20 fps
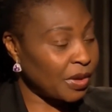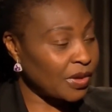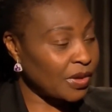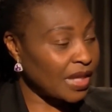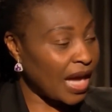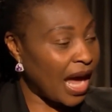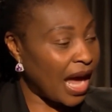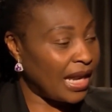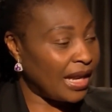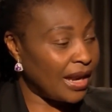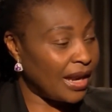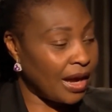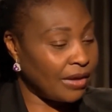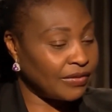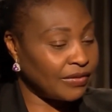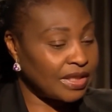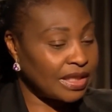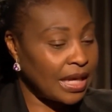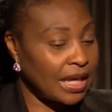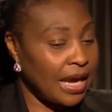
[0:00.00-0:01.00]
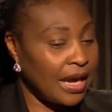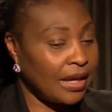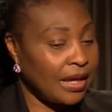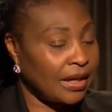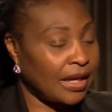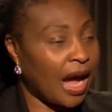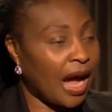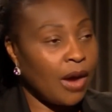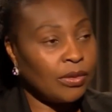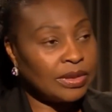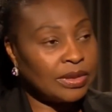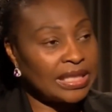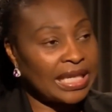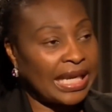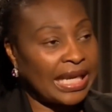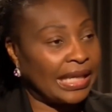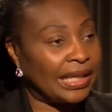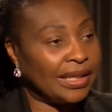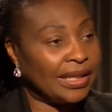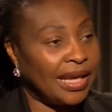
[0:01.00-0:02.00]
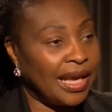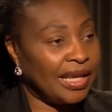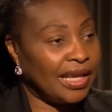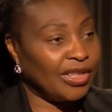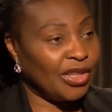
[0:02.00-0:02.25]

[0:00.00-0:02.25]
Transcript: because I loved counting.